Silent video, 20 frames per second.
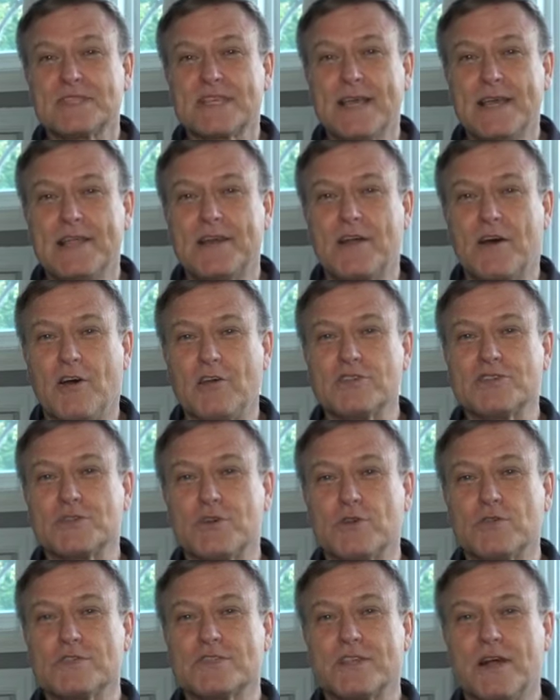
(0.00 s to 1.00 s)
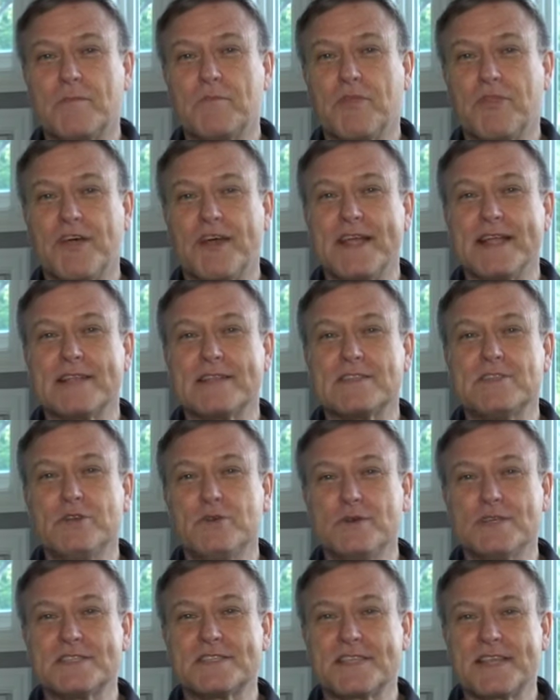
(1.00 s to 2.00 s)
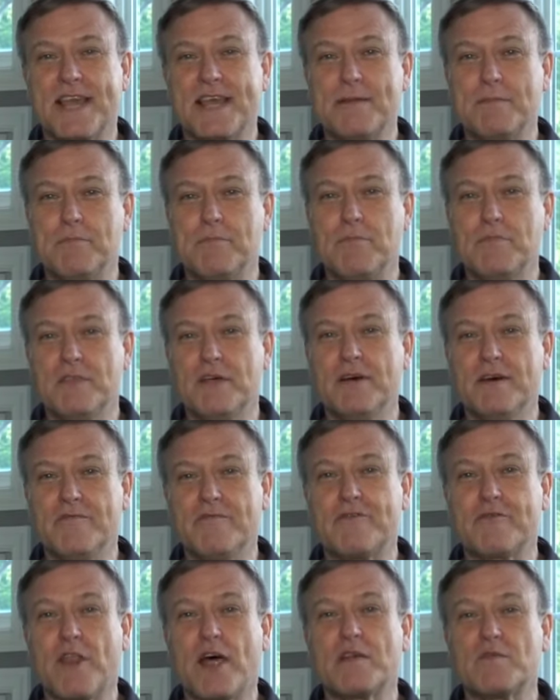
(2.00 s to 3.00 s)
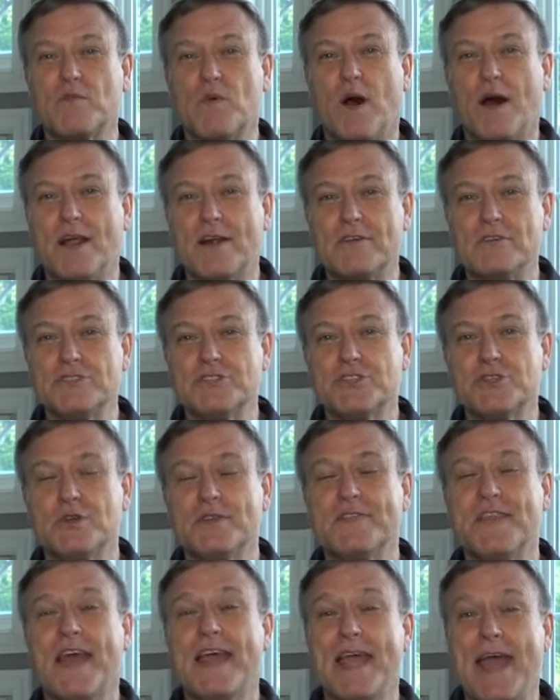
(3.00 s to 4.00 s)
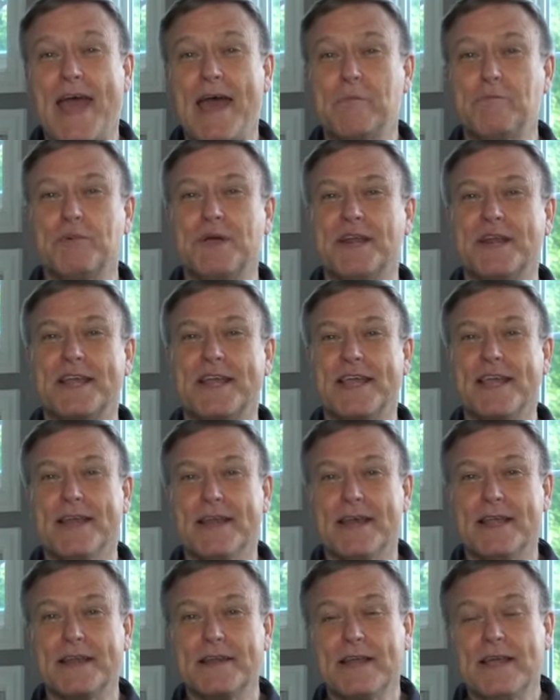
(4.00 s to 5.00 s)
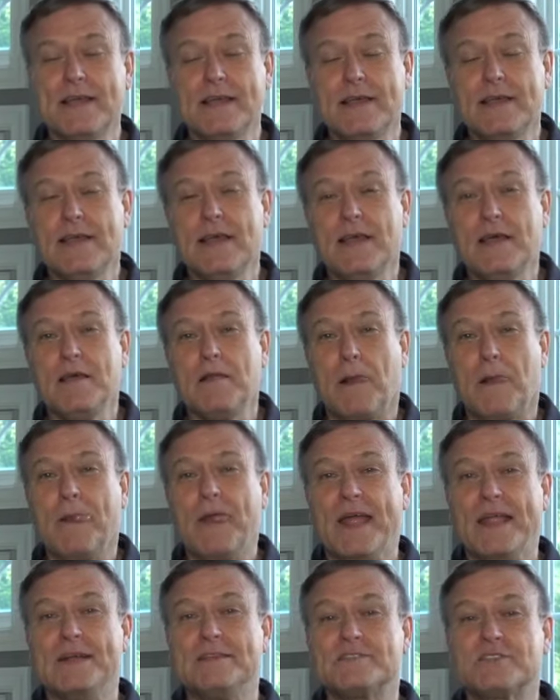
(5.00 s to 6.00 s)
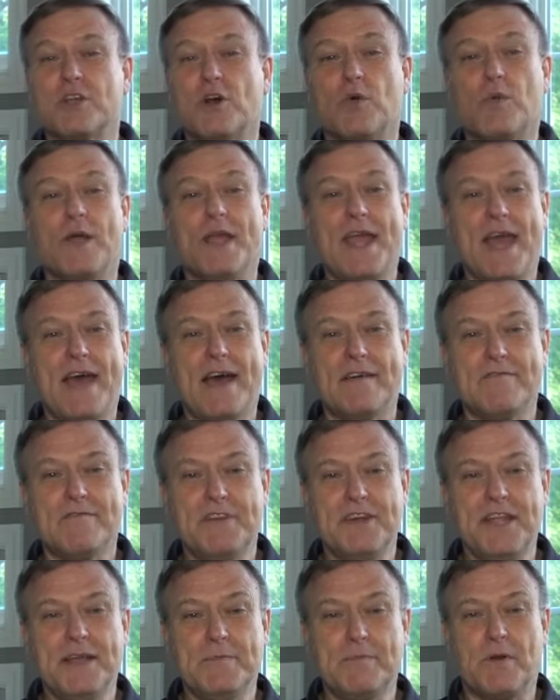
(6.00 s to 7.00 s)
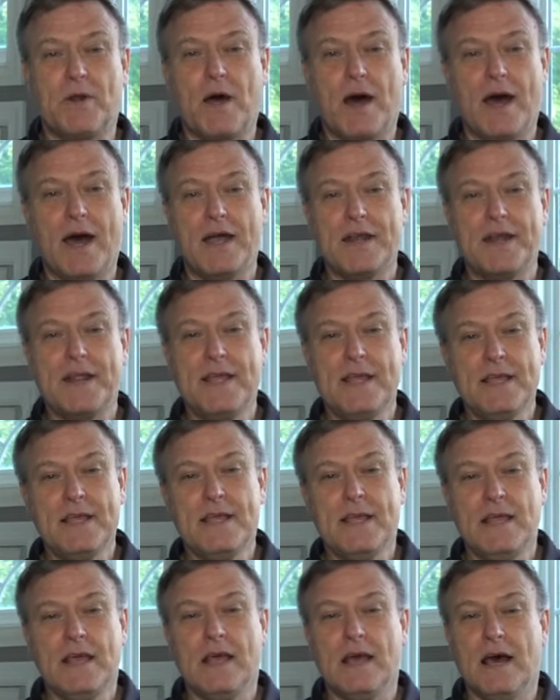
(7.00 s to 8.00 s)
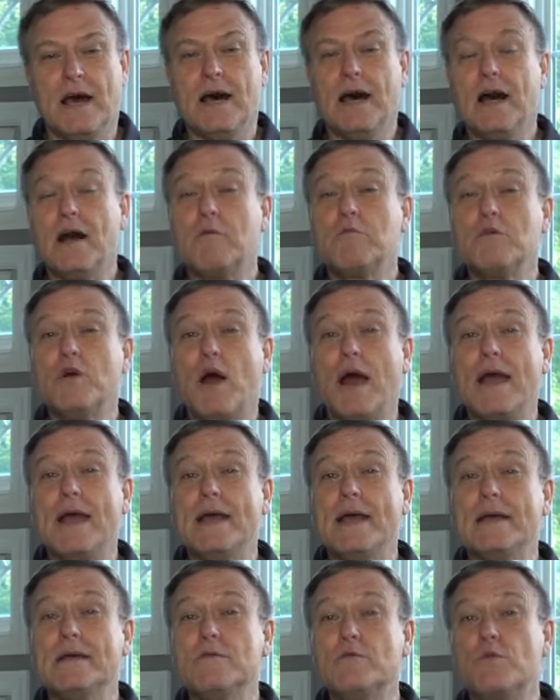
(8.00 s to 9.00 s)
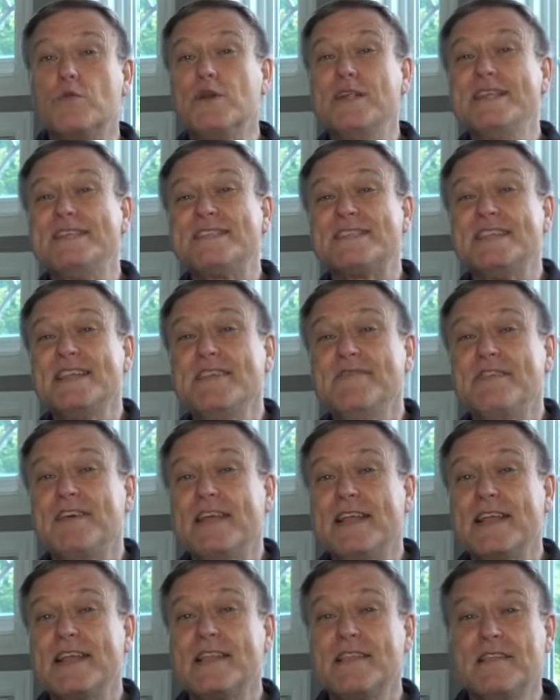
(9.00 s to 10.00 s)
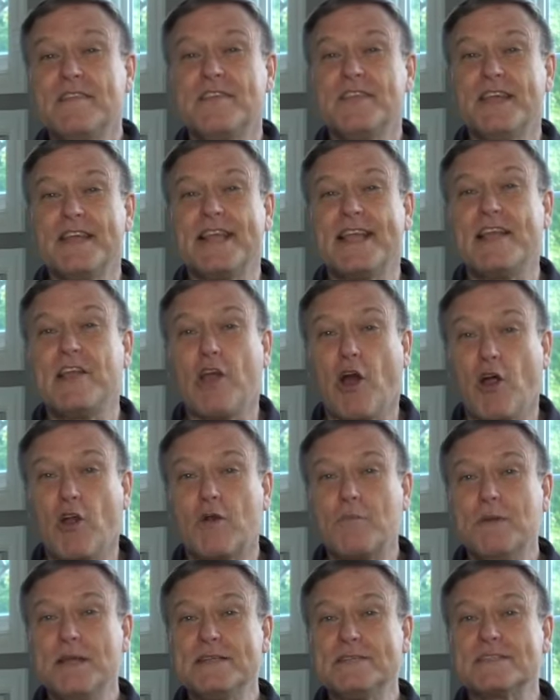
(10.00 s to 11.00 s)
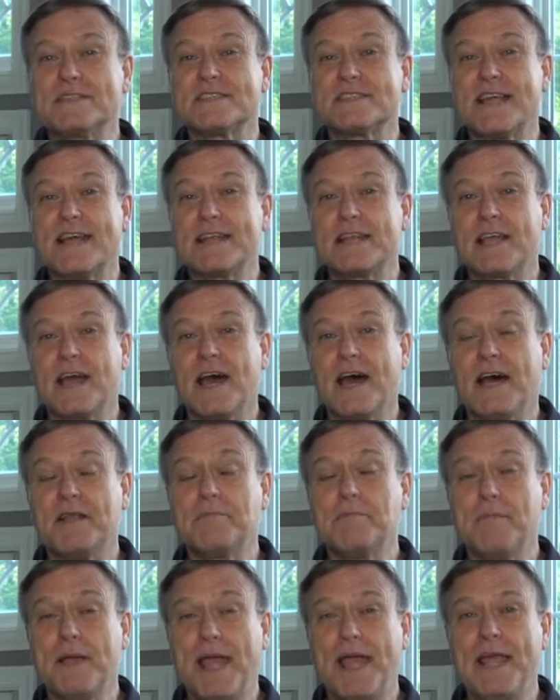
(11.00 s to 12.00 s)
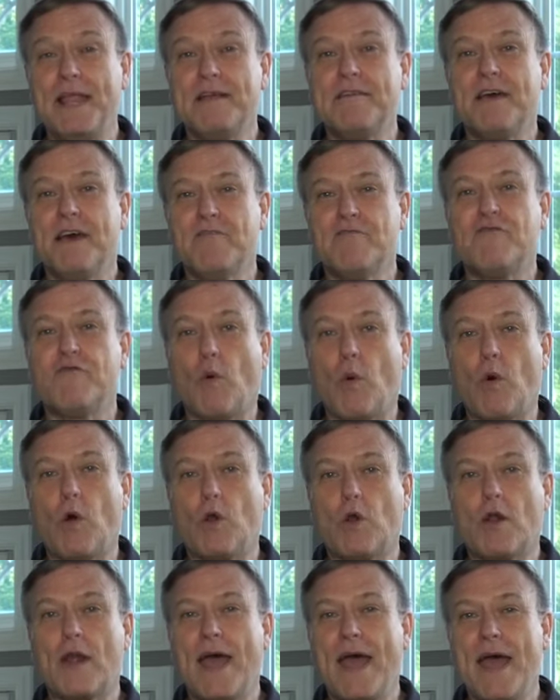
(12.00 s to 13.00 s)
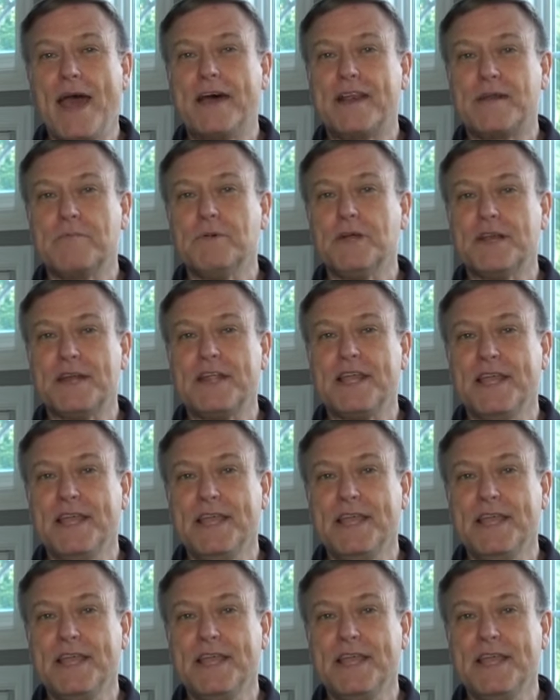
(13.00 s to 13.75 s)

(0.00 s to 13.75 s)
And also, some think, to escape the floodwaters should they happen again. And so we have Nimrod uh, receiving the garments that God made before Adam and